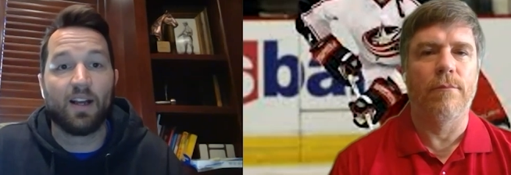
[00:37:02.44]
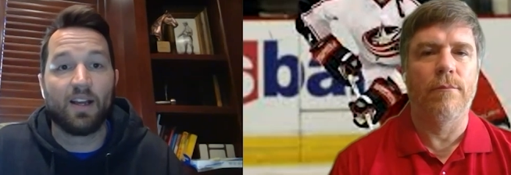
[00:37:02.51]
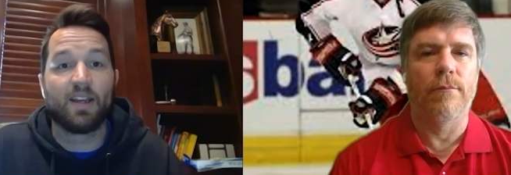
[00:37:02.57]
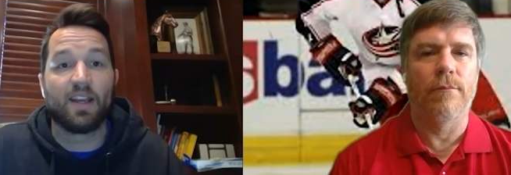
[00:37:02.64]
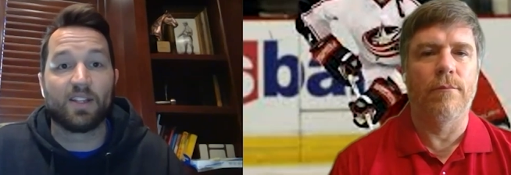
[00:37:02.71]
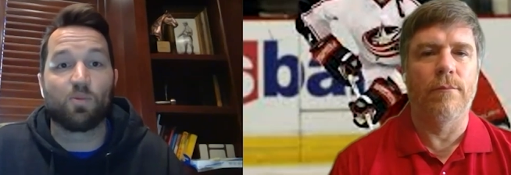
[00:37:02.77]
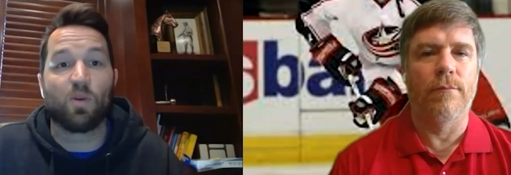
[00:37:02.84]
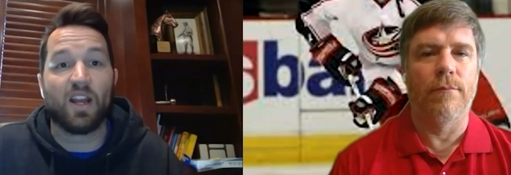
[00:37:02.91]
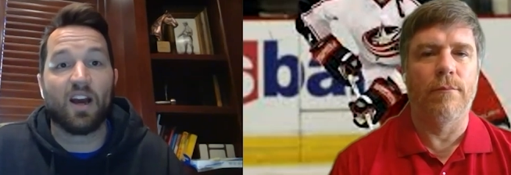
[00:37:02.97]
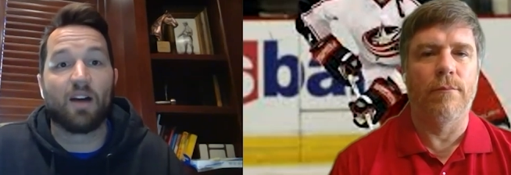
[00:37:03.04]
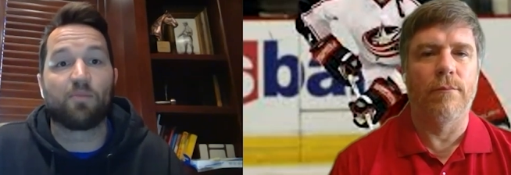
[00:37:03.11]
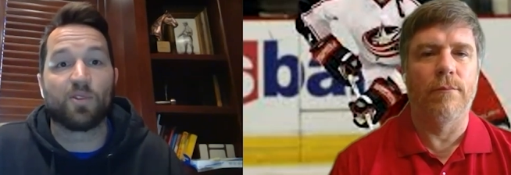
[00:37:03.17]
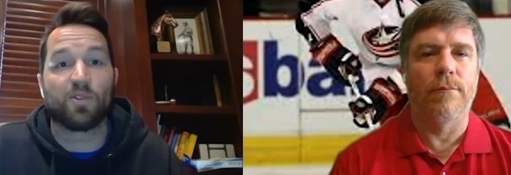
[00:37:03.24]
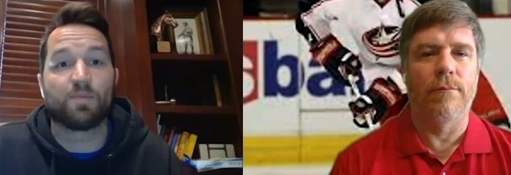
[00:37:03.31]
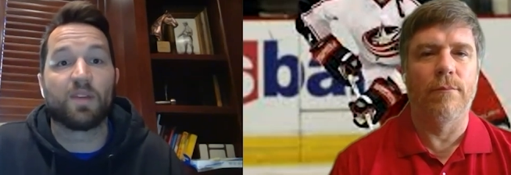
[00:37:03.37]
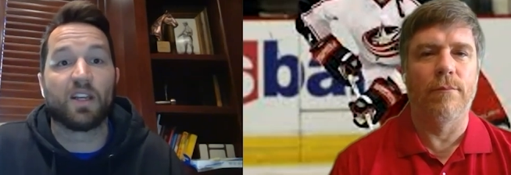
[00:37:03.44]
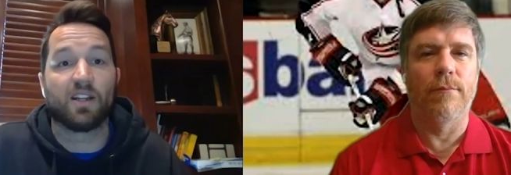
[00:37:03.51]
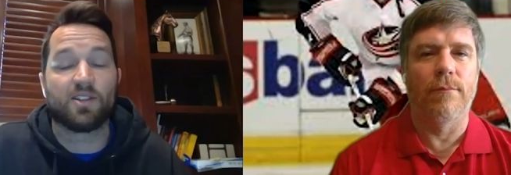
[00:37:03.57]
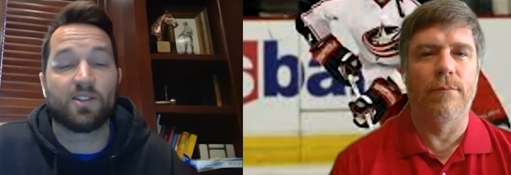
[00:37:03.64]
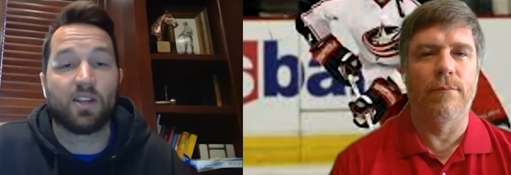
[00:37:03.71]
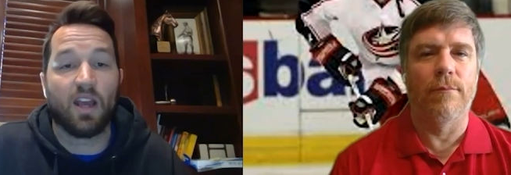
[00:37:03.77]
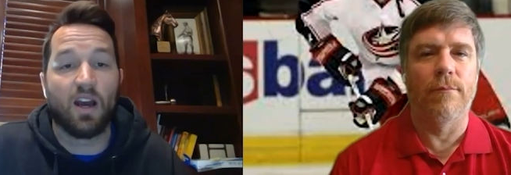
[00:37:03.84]
Speaker 1: his way up was being a
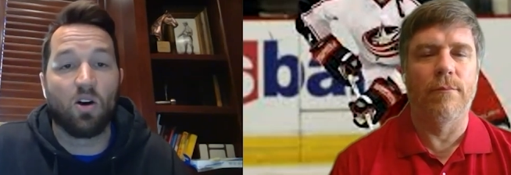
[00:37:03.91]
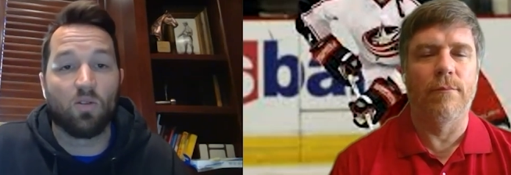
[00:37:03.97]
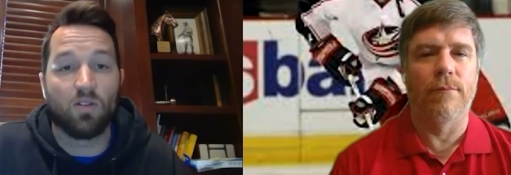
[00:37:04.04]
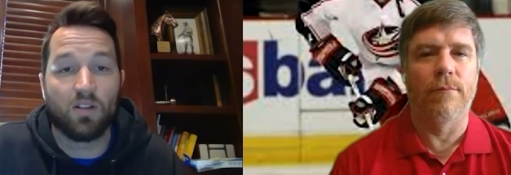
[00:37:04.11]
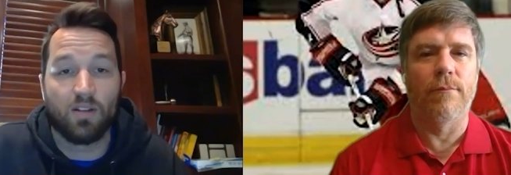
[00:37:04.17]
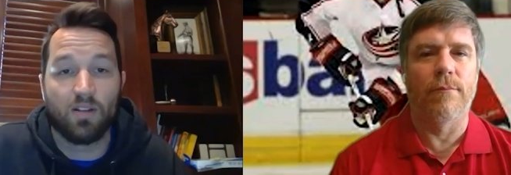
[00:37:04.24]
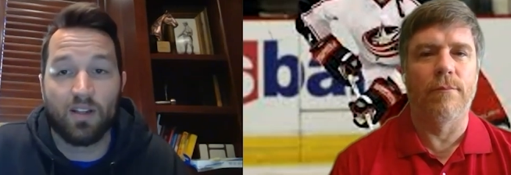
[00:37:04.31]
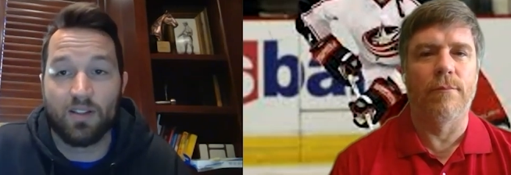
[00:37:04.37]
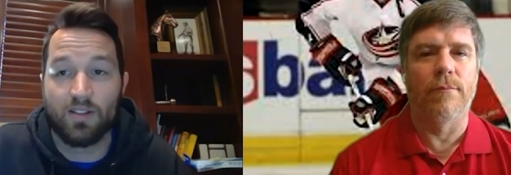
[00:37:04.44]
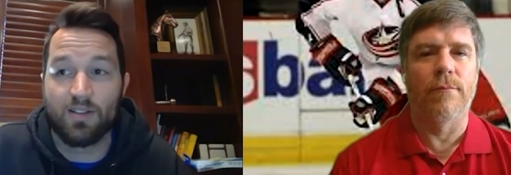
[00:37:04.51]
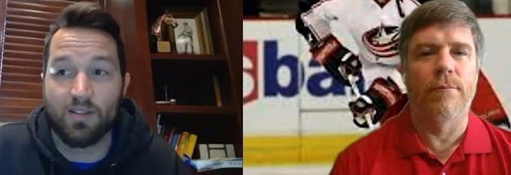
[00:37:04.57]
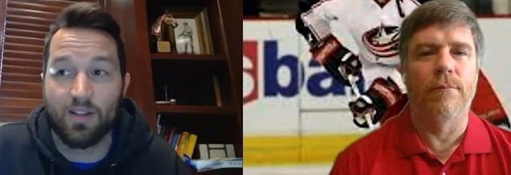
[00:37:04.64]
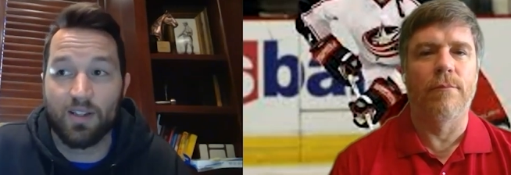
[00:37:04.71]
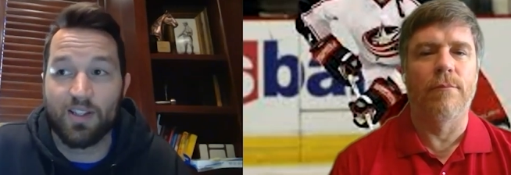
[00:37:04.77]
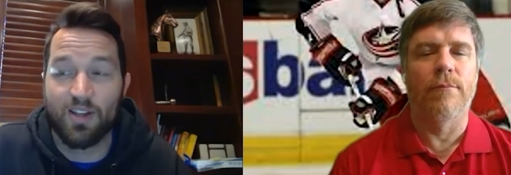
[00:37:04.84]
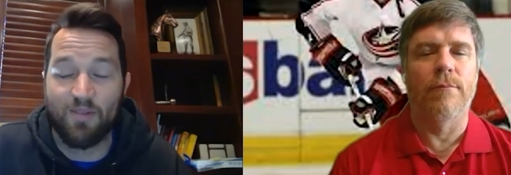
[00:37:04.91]
scout. It's it's